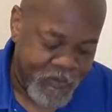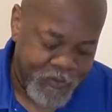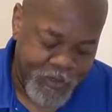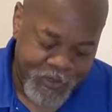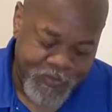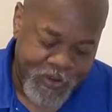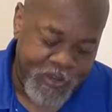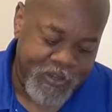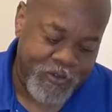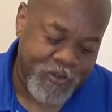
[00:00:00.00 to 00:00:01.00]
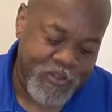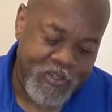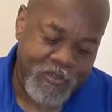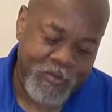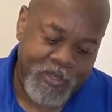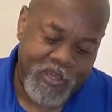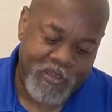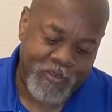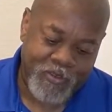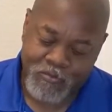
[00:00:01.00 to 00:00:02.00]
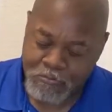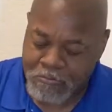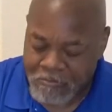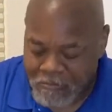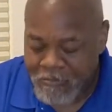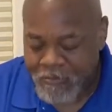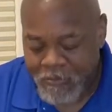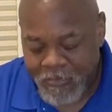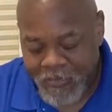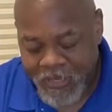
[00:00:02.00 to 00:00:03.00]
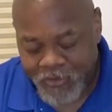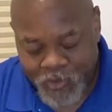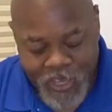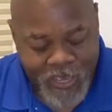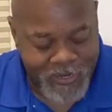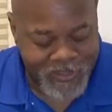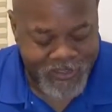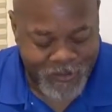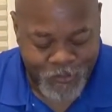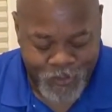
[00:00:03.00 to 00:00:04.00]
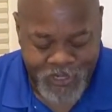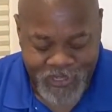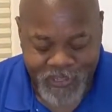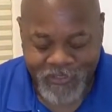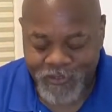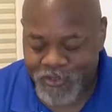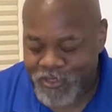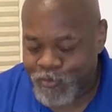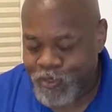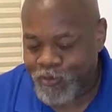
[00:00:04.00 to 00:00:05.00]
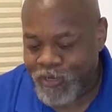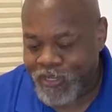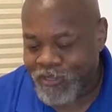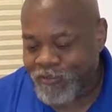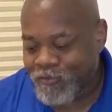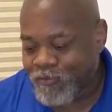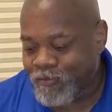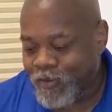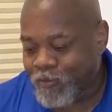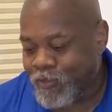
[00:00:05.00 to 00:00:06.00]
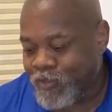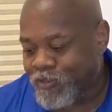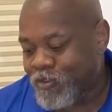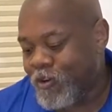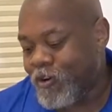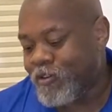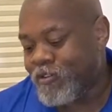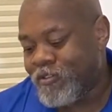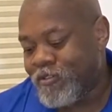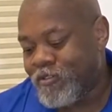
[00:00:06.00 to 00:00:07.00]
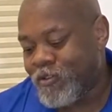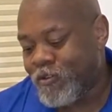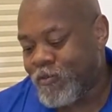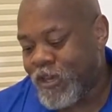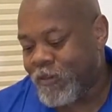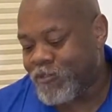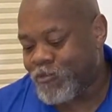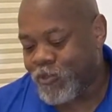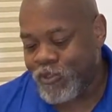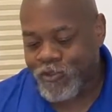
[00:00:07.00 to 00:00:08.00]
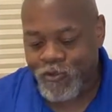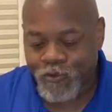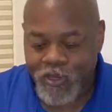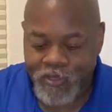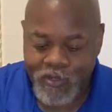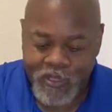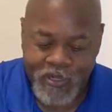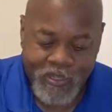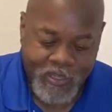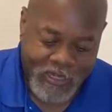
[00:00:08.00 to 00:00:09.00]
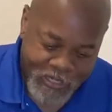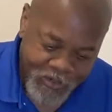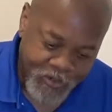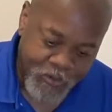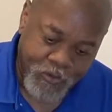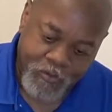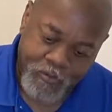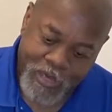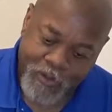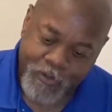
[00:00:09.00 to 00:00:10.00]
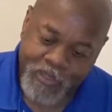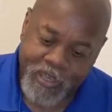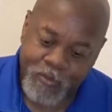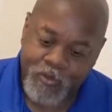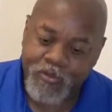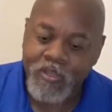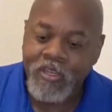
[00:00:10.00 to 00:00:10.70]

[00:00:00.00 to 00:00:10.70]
which is very interesting because it's got a ridiculous GPU in it from the start. So I'm not really sure why you need additional power cables.